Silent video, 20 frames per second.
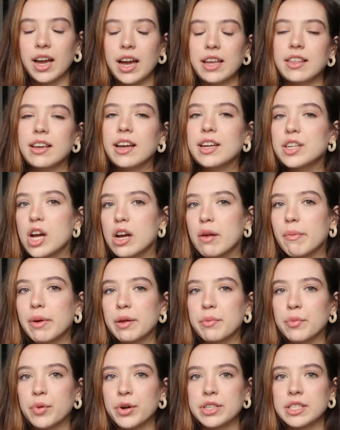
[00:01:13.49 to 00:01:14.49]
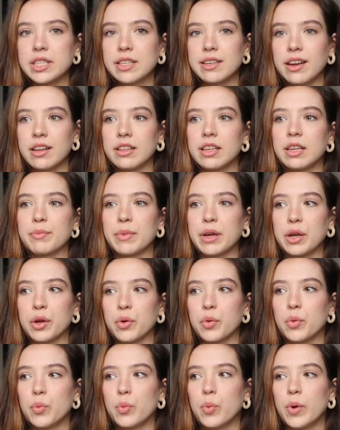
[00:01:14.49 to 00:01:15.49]
I think I talk about it more in detail in
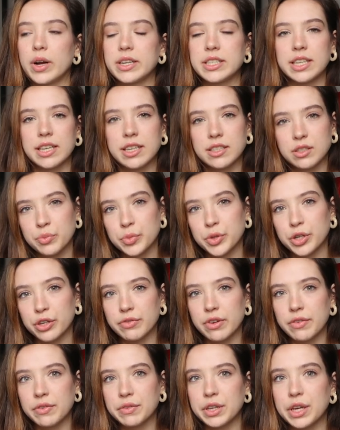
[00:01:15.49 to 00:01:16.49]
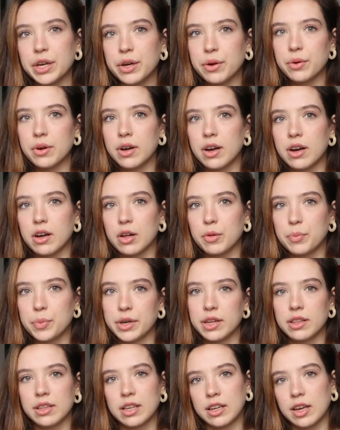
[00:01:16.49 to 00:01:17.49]
my What is Minerva video. I'll
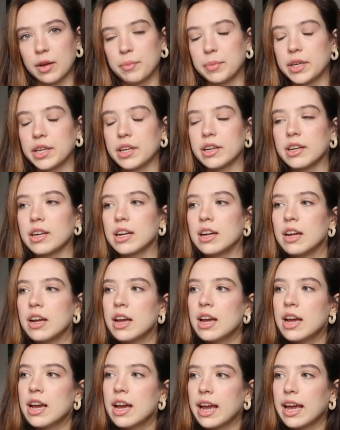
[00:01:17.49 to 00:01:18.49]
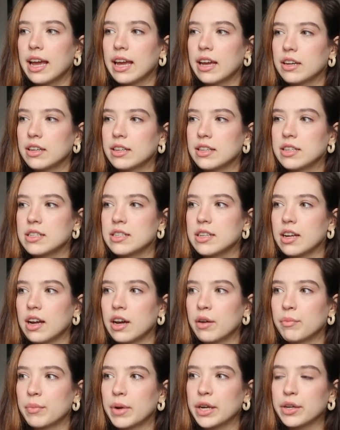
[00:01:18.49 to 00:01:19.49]
put a link up here. And
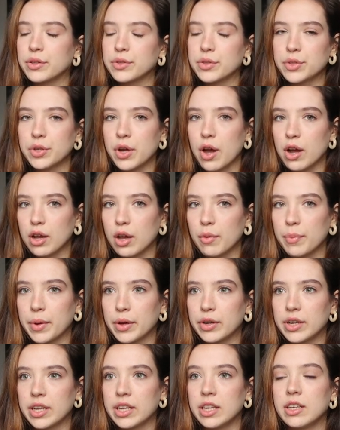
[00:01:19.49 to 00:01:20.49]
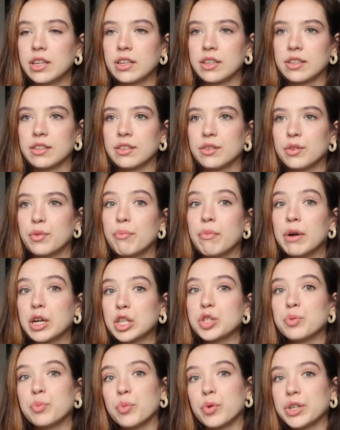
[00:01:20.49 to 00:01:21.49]
I also talk about it in
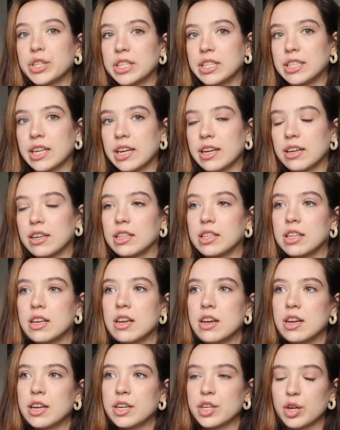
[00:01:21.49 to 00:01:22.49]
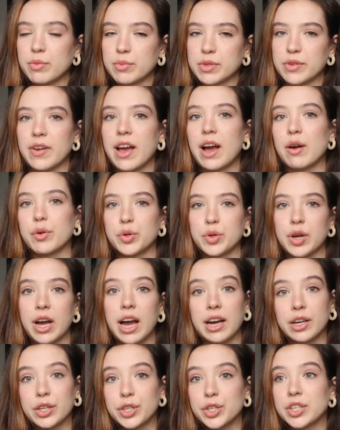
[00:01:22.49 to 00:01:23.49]
much more detail in terms of how to
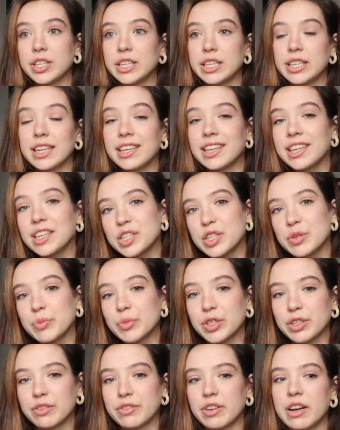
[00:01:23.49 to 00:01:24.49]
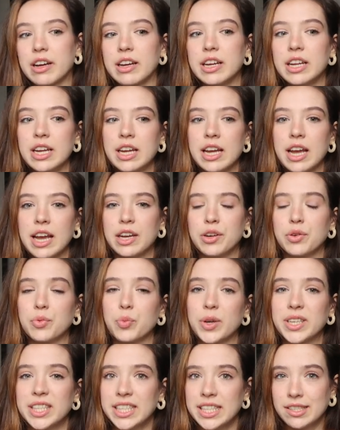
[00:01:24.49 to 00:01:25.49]
actually get into Minerva and
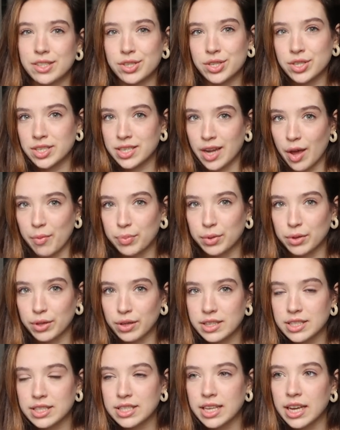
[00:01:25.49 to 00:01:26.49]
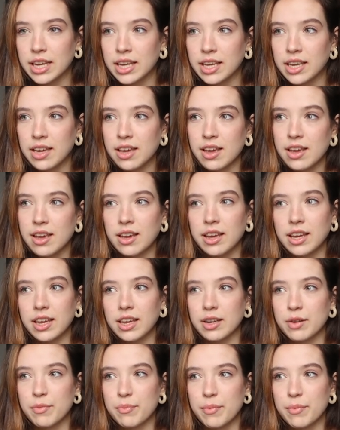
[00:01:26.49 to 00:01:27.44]
what each step looks like in